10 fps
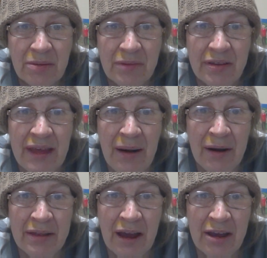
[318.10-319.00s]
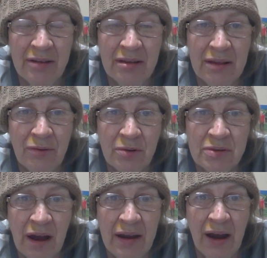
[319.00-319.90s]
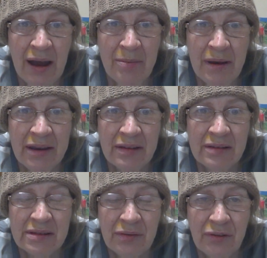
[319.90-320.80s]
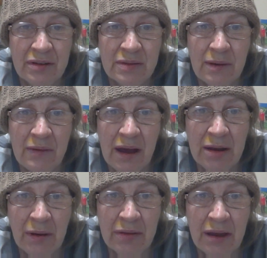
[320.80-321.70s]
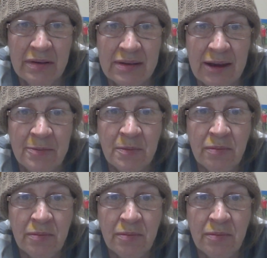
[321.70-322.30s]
But now I know, live or die, I am making a difference, whether anyone knows it.